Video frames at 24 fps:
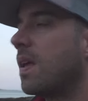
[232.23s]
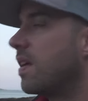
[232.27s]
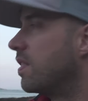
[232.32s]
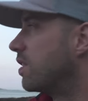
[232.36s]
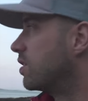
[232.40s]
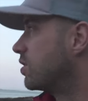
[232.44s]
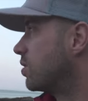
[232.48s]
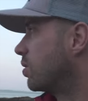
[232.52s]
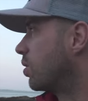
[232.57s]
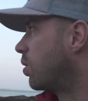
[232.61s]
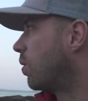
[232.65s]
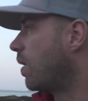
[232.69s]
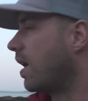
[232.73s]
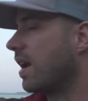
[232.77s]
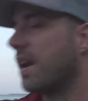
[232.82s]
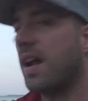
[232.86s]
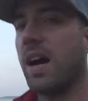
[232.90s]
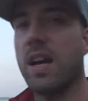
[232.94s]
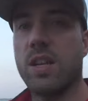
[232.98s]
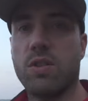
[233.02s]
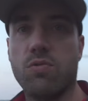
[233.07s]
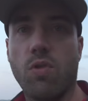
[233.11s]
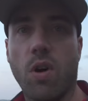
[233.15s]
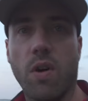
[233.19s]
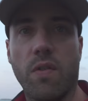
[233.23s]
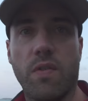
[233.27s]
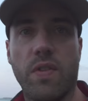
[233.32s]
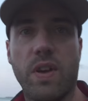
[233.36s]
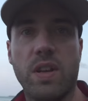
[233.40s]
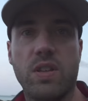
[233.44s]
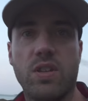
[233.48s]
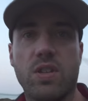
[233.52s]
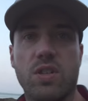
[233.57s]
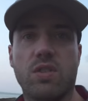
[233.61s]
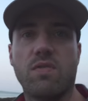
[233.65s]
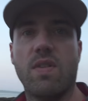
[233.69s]
Some quite nice rock
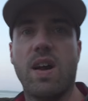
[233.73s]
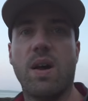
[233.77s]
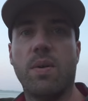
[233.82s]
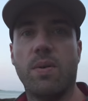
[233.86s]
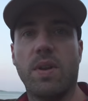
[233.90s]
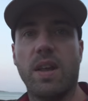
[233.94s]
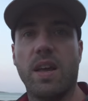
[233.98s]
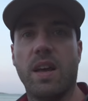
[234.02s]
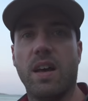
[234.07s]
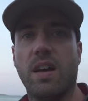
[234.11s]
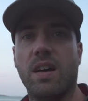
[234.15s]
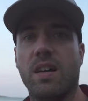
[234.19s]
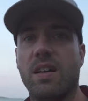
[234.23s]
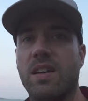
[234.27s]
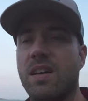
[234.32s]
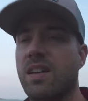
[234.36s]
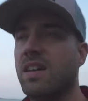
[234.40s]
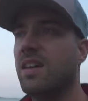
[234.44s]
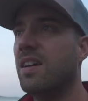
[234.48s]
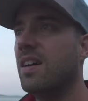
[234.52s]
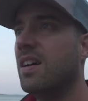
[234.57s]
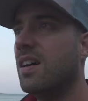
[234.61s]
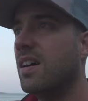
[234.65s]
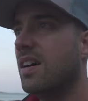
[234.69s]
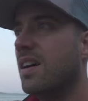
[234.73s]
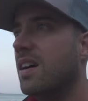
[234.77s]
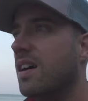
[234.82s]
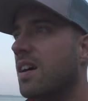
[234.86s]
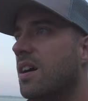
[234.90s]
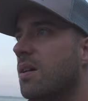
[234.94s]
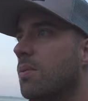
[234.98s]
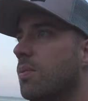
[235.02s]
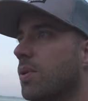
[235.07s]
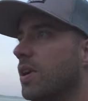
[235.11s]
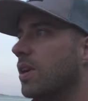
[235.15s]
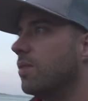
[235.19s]
features around here,
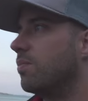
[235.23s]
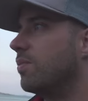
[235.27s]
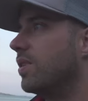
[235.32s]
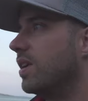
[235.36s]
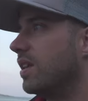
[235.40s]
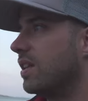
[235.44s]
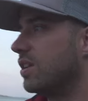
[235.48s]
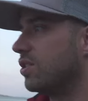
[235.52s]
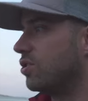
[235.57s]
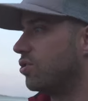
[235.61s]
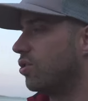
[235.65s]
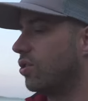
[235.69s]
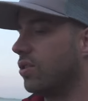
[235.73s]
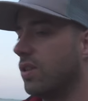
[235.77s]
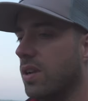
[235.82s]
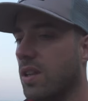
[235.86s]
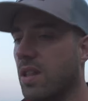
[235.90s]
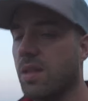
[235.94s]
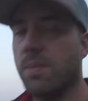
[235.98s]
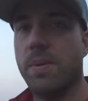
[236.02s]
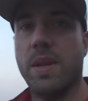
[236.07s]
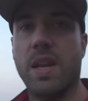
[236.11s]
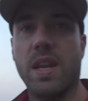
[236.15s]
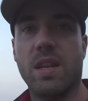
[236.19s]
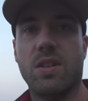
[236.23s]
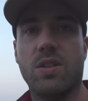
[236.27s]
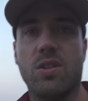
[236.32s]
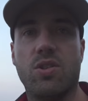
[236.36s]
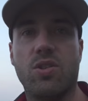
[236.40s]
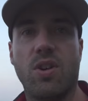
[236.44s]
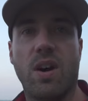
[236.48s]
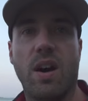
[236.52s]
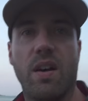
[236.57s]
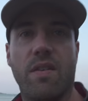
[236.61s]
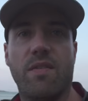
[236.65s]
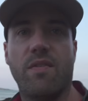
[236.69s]
but I'm really struggling at the minute to
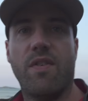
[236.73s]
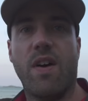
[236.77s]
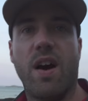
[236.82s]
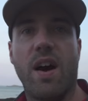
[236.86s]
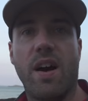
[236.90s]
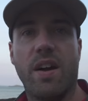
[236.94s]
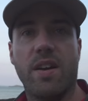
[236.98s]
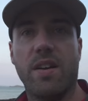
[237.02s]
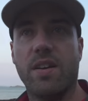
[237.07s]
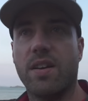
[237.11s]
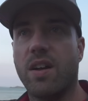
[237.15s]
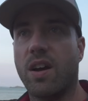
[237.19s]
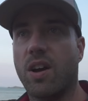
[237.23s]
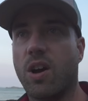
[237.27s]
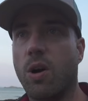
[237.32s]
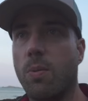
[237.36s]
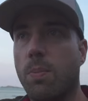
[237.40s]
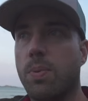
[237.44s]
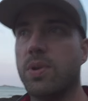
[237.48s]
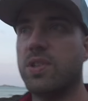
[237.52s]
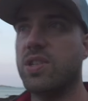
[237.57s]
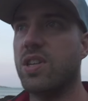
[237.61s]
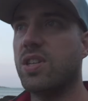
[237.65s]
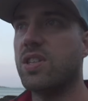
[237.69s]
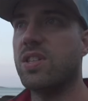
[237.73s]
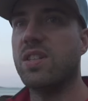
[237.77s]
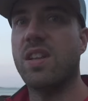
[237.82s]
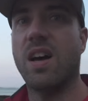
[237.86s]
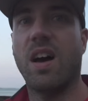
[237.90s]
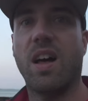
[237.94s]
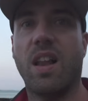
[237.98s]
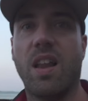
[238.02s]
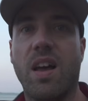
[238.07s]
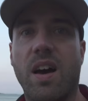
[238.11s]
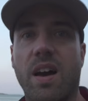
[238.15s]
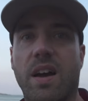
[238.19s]
try and find a composition that
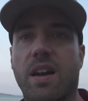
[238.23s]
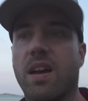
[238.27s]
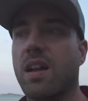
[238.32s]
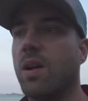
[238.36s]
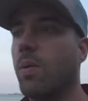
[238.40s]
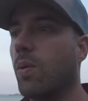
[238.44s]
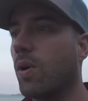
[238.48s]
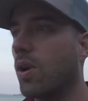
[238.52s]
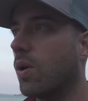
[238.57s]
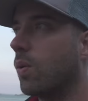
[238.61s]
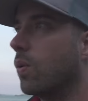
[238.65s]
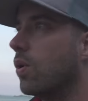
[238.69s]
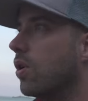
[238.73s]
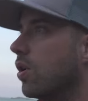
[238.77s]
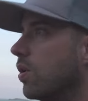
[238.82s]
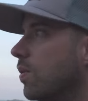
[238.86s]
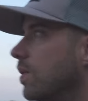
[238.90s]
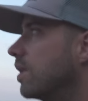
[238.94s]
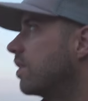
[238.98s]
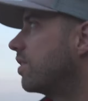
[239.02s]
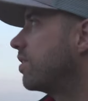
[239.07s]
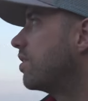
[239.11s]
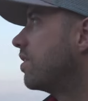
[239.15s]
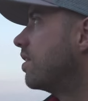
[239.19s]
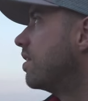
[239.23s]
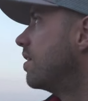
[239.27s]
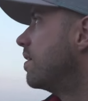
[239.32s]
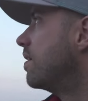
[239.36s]
I like and I want to work with.